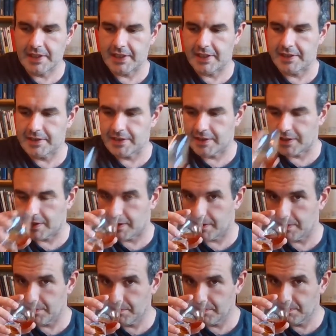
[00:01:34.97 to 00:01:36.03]
I'm
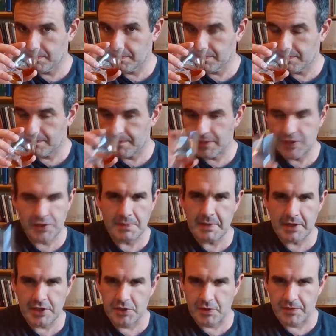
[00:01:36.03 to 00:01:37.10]
not
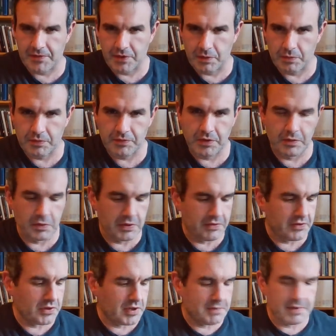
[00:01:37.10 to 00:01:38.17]
going to do a full
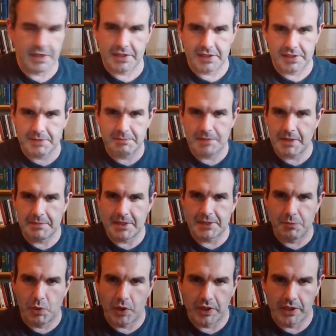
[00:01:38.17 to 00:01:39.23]
review on it because,
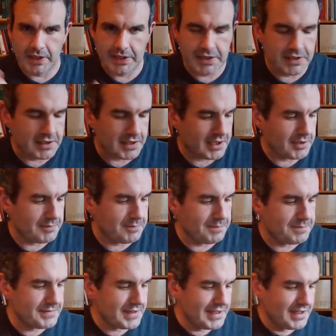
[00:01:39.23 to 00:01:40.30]
it's pointless. You're
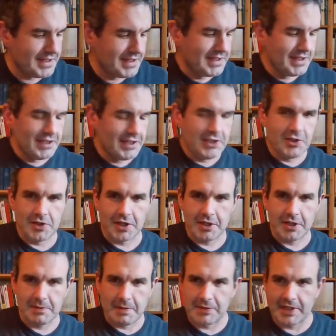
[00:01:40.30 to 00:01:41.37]
not going
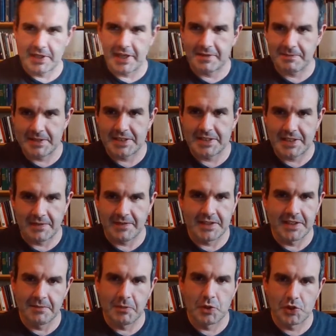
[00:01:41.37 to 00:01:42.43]
to be able to get this stuff
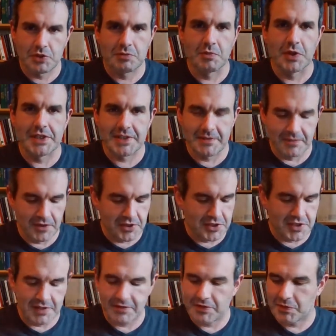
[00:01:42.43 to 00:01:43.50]
in the most recent
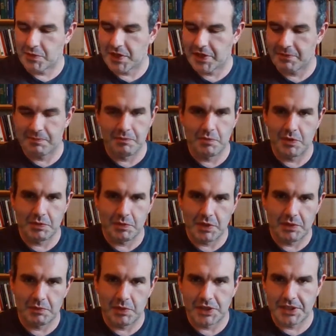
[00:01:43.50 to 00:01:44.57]
version of it. Why?
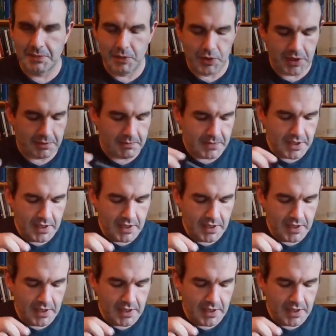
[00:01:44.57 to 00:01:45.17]
What's the point?